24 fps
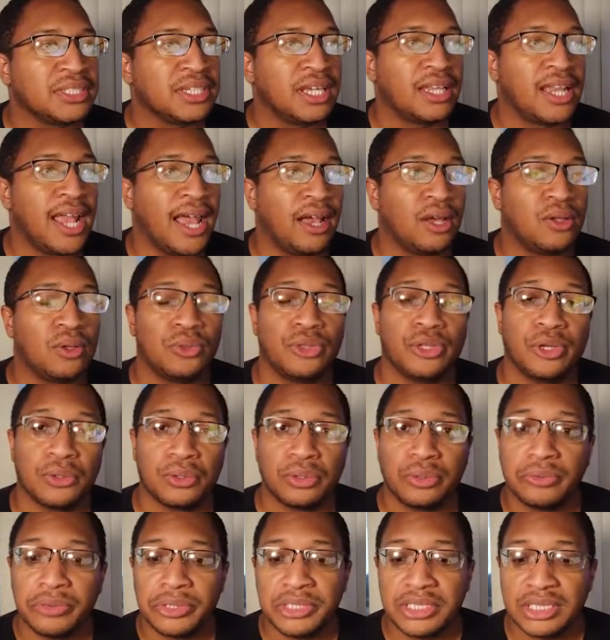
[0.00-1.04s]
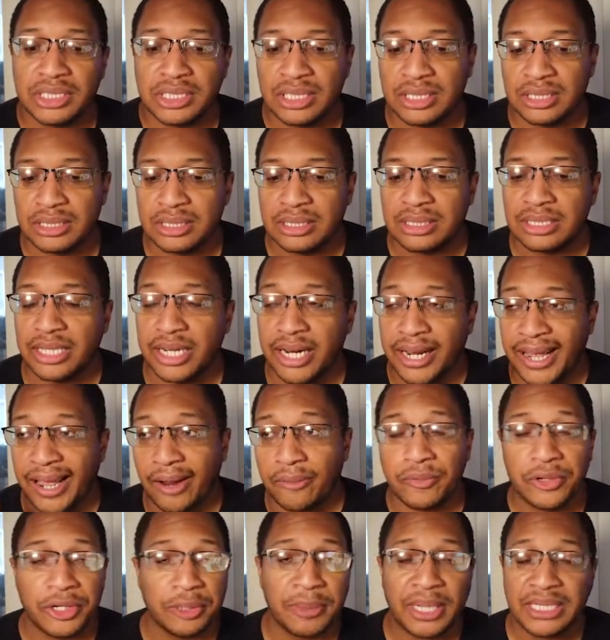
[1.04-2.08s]
Now, the only reason that I got
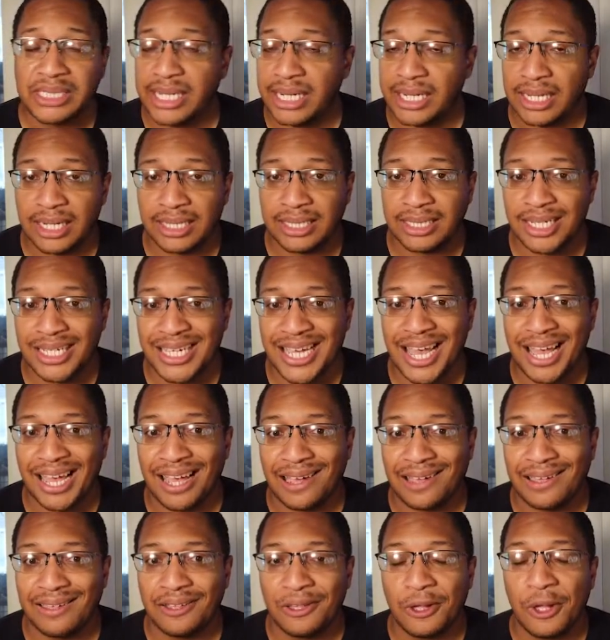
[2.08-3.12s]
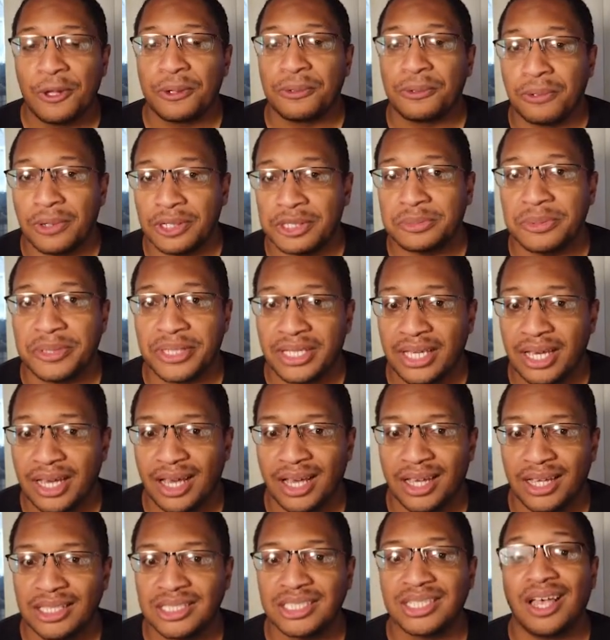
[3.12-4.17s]
rid of my 1080 Ti was
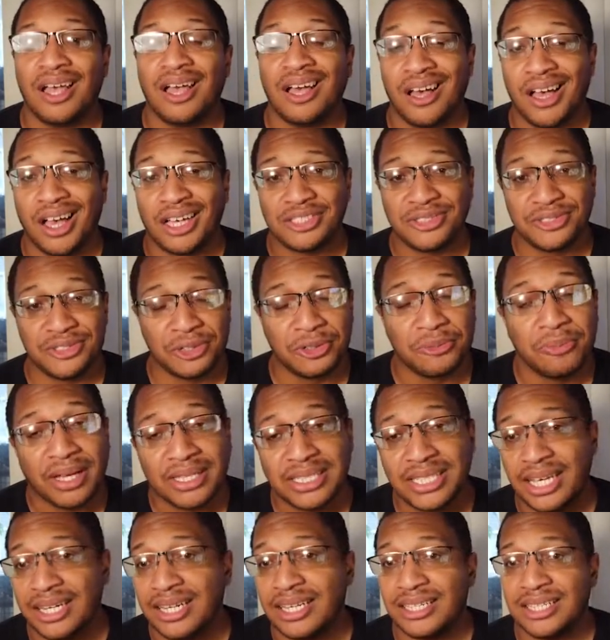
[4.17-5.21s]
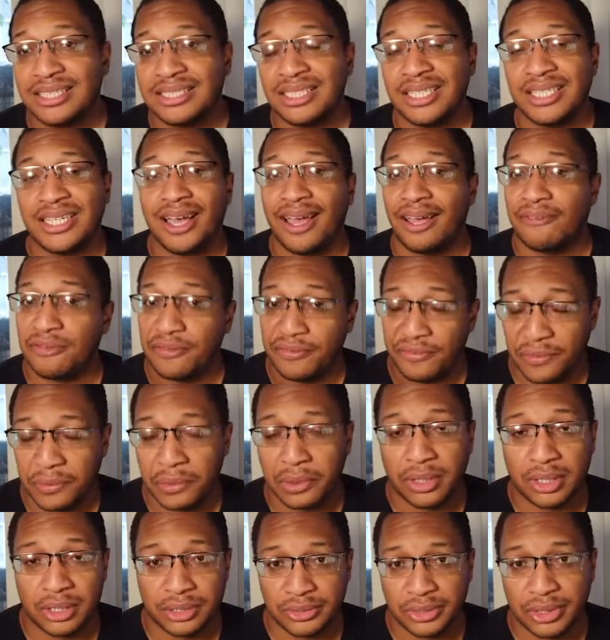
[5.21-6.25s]
because I sold my 1080 Ti
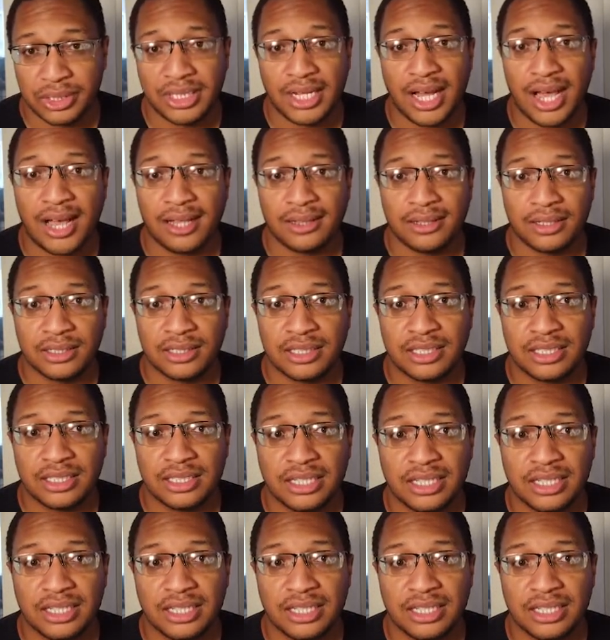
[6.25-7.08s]
for $400,